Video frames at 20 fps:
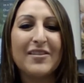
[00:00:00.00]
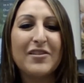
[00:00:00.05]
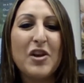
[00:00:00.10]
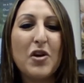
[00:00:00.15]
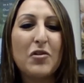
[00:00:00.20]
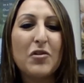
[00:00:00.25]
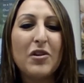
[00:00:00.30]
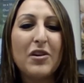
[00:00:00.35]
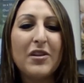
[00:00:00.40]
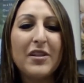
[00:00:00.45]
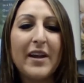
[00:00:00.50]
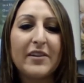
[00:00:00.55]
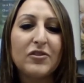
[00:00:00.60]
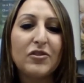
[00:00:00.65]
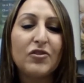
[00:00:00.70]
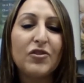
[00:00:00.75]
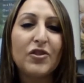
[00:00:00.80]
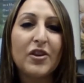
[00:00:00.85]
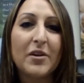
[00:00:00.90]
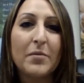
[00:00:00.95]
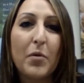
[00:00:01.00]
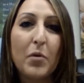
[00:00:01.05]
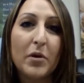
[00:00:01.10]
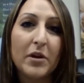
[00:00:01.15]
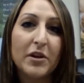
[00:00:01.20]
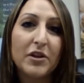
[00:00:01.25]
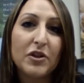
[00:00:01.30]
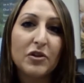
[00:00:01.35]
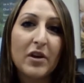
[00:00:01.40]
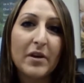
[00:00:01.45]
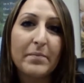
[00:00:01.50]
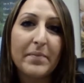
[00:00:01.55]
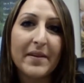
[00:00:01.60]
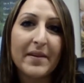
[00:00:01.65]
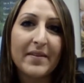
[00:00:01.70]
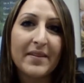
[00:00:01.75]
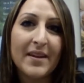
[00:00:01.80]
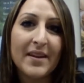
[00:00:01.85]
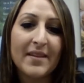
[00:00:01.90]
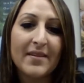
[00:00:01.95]
Local elections are important to our
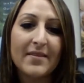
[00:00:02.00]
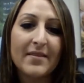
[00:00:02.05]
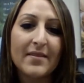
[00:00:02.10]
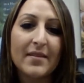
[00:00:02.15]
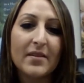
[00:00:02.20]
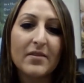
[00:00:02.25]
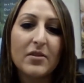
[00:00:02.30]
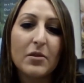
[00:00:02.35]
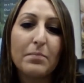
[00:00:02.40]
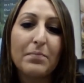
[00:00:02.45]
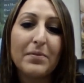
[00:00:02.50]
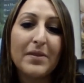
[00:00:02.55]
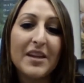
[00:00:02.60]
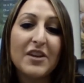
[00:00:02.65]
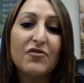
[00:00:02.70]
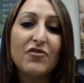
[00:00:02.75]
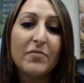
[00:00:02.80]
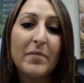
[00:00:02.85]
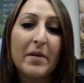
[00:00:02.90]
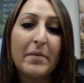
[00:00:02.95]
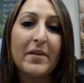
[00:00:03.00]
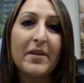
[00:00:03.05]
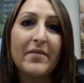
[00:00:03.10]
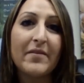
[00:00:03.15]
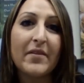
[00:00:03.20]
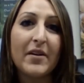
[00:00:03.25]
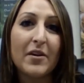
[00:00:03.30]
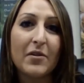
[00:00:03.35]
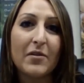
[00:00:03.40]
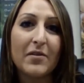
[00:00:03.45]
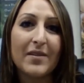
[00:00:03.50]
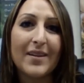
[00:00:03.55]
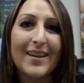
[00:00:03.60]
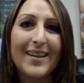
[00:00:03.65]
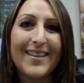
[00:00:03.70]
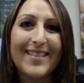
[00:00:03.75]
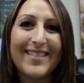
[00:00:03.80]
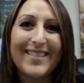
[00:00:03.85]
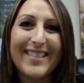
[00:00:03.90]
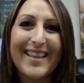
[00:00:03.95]
business, so please remember to vote.
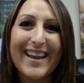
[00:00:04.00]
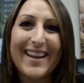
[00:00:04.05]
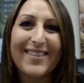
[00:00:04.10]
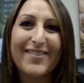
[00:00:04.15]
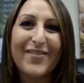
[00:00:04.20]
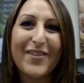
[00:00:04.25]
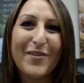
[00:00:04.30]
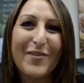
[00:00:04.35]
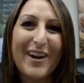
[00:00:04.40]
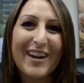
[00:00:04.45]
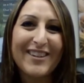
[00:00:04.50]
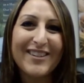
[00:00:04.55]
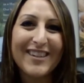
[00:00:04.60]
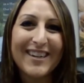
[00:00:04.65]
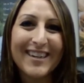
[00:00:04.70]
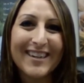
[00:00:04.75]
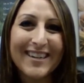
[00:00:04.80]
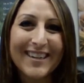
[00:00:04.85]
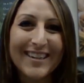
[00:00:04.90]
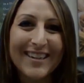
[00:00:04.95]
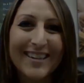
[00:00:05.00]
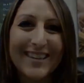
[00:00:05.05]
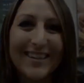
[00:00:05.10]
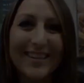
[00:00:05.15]
Thanks for watching.